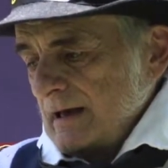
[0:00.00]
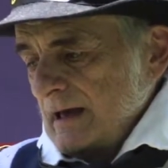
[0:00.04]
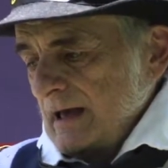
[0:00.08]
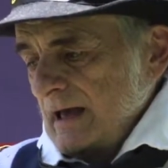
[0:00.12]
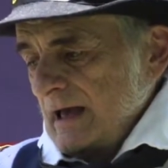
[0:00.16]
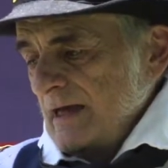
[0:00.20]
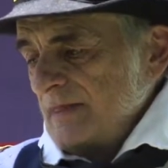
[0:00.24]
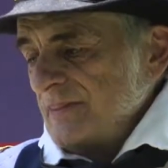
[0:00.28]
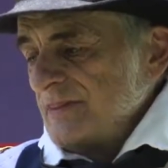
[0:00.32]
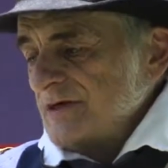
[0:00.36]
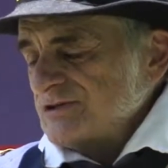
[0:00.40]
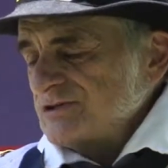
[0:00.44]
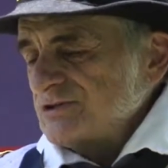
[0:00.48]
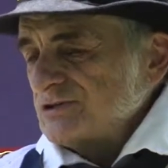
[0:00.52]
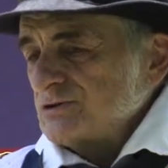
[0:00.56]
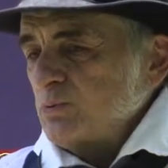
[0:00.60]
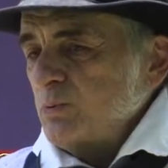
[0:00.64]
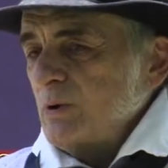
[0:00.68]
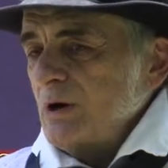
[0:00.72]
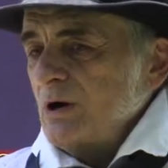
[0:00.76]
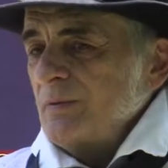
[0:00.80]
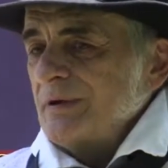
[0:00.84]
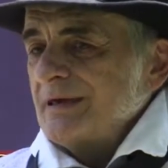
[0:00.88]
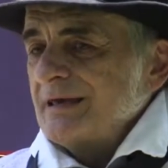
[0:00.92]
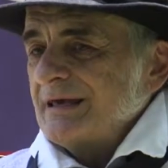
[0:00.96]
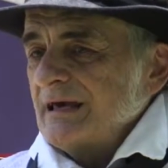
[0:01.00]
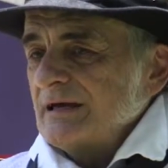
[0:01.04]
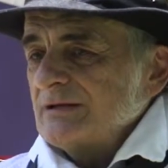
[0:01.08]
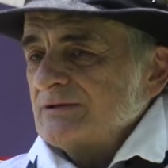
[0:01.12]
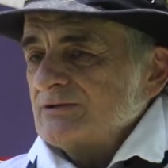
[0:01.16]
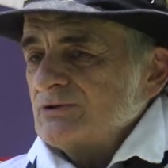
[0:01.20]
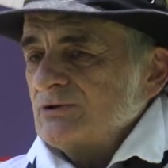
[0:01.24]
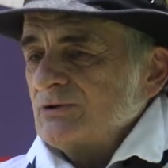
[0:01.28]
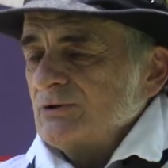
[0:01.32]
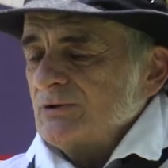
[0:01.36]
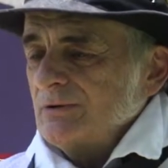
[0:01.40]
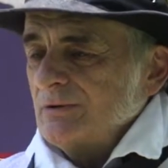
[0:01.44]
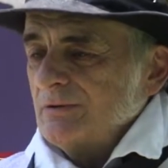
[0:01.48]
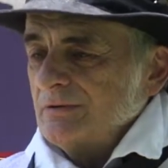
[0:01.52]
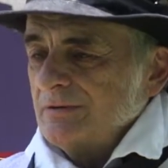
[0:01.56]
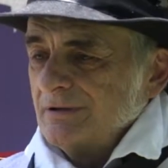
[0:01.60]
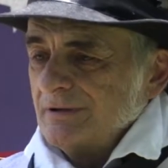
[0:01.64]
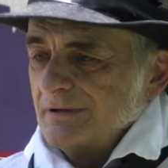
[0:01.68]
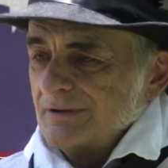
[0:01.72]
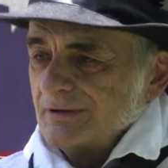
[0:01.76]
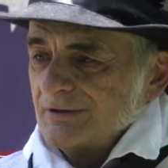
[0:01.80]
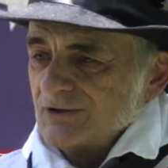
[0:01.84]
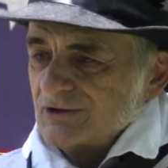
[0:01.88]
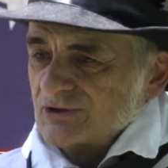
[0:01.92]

And this is where we get to the